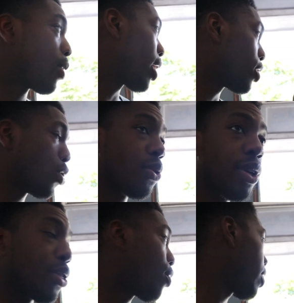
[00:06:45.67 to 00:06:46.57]
We got 2
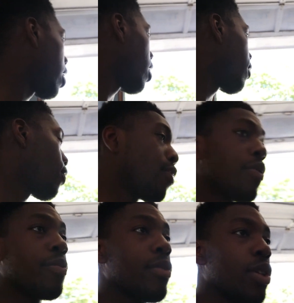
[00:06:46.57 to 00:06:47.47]
to 3 off.
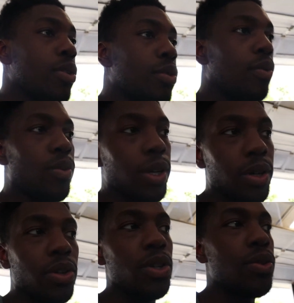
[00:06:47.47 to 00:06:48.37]

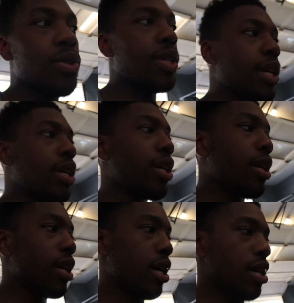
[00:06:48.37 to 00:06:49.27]
We're using
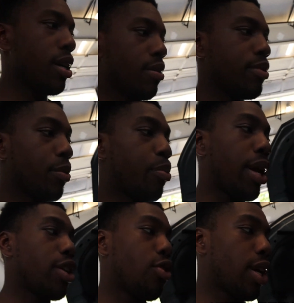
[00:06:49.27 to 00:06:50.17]
some
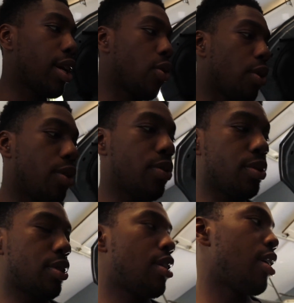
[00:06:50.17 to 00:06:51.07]
penetrating oil,
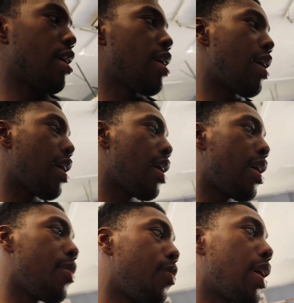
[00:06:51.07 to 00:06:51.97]

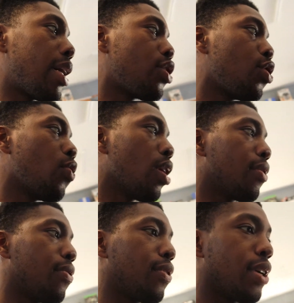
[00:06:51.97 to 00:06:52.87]
and we got 2
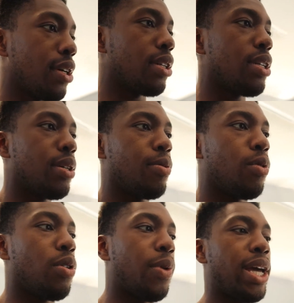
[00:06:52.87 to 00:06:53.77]
off good.
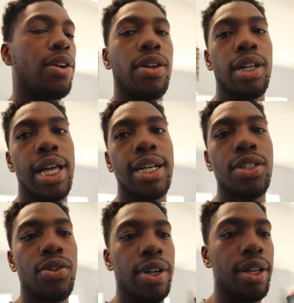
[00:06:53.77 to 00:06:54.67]
We're waiting on the
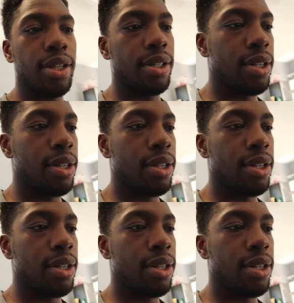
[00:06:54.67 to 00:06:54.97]
last 3.